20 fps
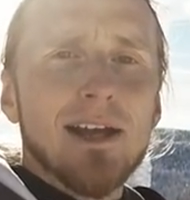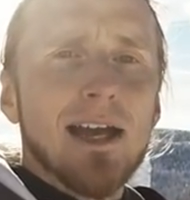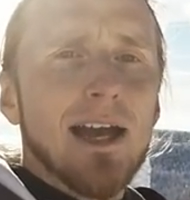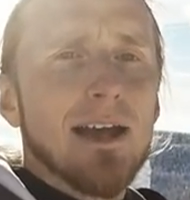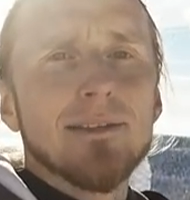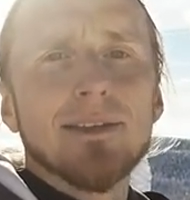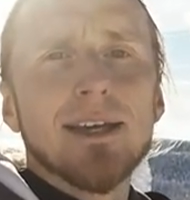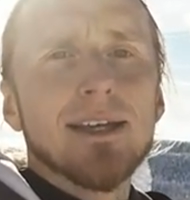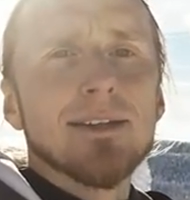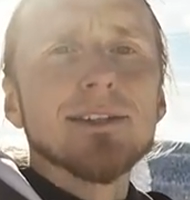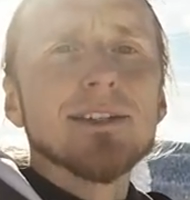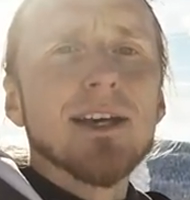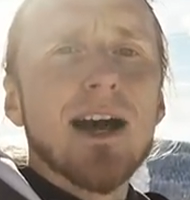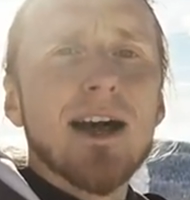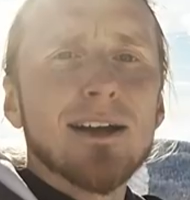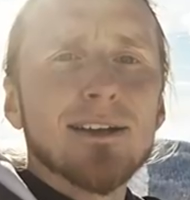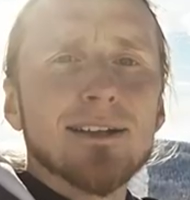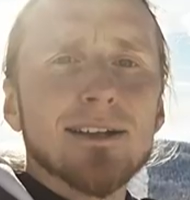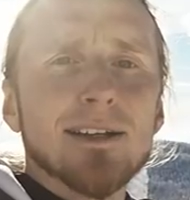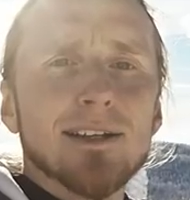and then
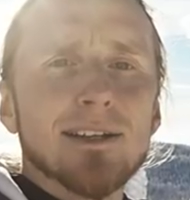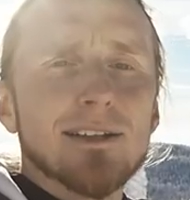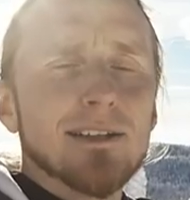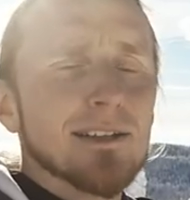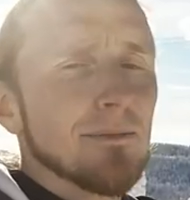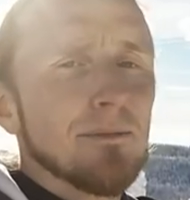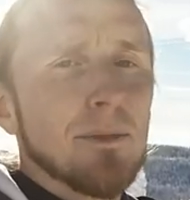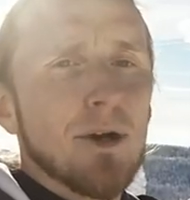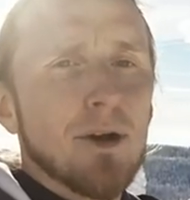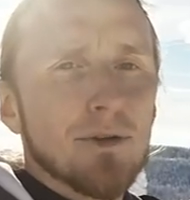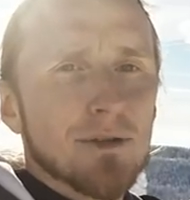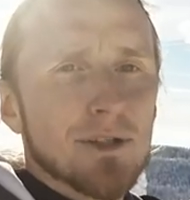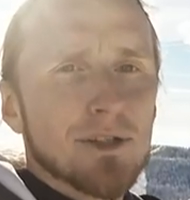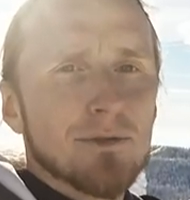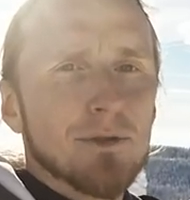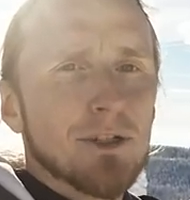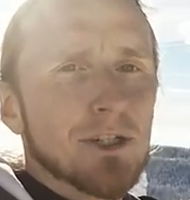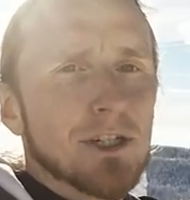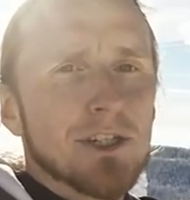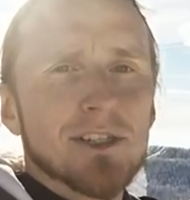darken it in post,
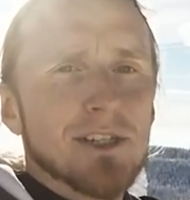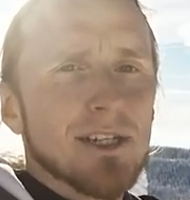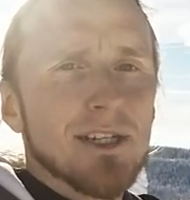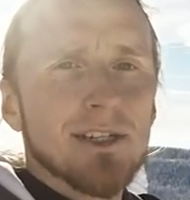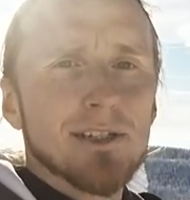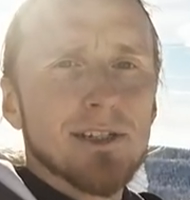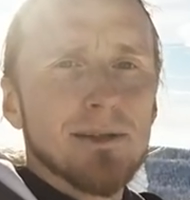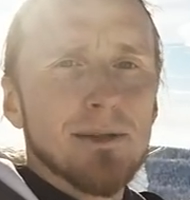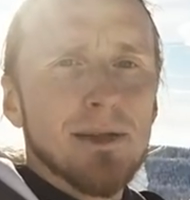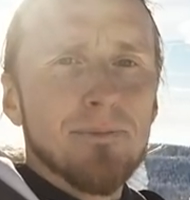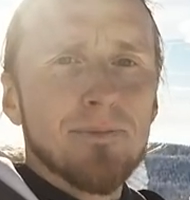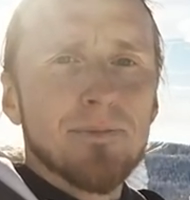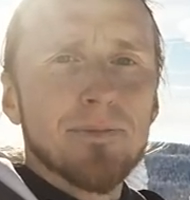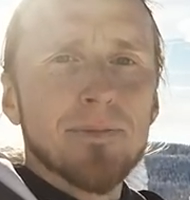which is easy.